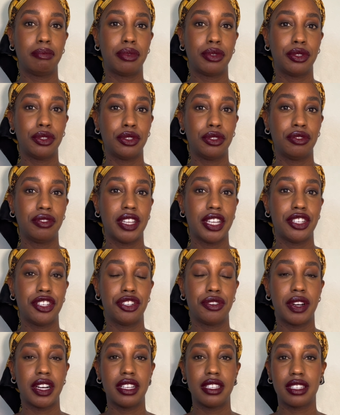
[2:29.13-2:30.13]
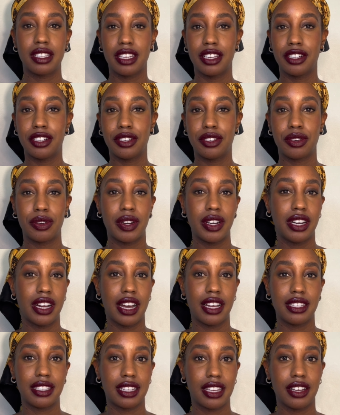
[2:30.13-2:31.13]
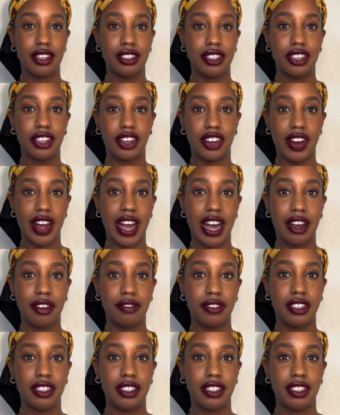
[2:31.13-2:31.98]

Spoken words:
prove that you are skilled or not skilled in a craft.